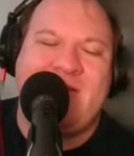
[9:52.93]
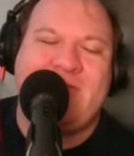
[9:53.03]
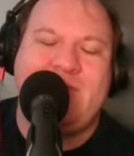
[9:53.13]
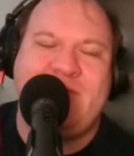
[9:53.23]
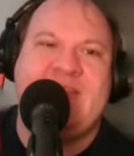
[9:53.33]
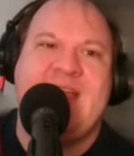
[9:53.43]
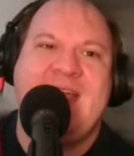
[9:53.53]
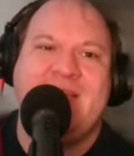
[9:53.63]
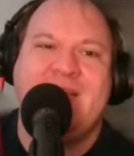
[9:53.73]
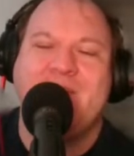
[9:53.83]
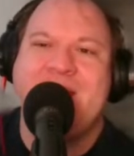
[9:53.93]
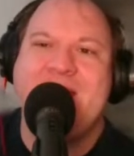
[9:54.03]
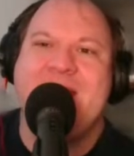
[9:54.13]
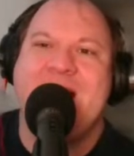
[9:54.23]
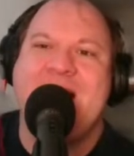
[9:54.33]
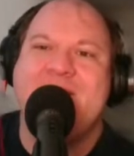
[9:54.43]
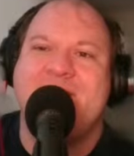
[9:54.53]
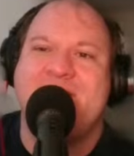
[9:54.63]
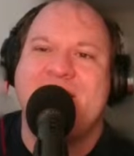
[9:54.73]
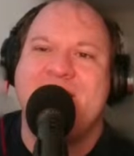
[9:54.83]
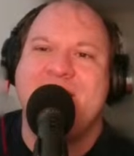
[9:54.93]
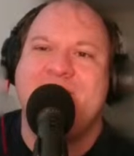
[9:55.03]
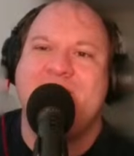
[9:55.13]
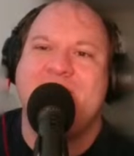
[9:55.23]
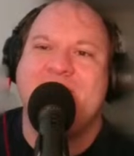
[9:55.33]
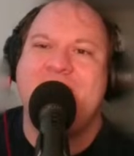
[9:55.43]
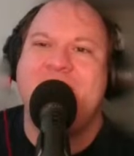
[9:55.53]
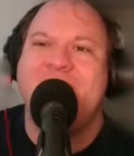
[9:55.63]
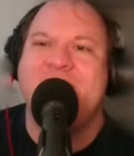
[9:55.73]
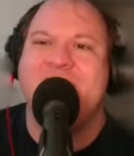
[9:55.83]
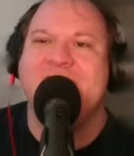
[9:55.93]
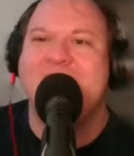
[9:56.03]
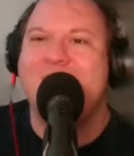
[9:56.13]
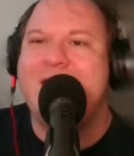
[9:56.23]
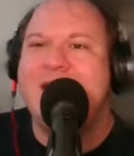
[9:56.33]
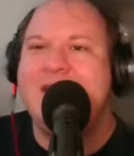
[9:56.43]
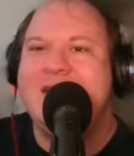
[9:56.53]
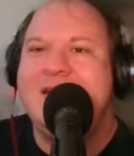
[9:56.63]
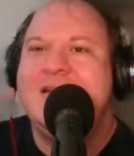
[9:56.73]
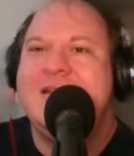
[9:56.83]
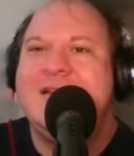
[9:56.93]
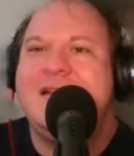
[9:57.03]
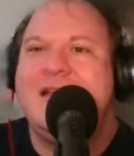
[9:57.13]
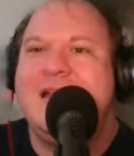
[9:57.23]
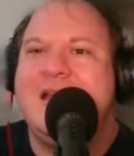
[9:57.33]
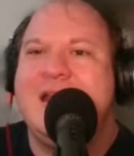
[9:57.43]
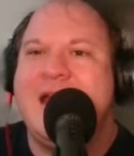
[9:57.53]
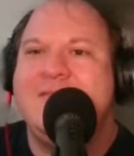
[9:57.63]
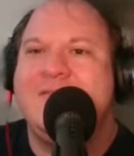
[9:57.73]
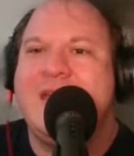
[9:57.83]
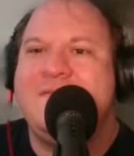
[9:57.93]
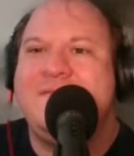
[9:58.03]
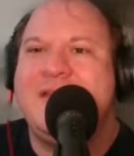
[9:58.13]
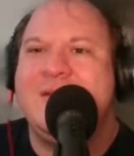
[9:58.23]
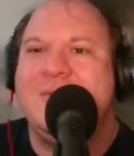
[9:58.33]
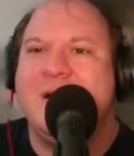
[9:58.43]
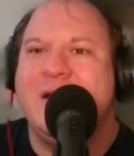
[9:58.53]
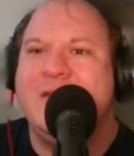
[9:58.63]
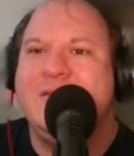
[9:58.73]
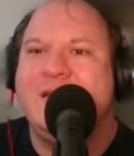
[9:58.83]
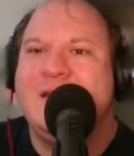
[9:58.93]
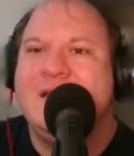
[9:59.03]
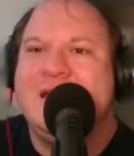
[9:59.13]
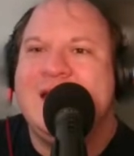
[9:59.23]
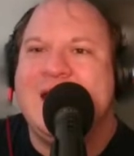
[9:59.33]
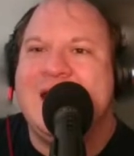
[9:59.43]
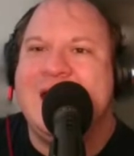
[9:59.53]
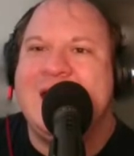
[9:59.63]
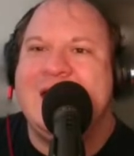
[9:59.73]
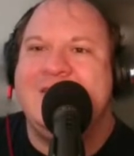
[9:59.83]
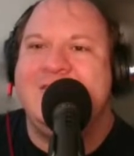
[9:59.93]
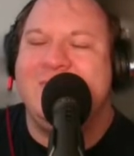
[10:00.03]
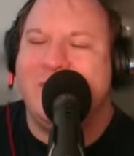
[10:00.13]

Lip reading: talks to him and says, hey, look at me. I haven't played on for 12 hours, just like you wanted, and asks who that fellow was. And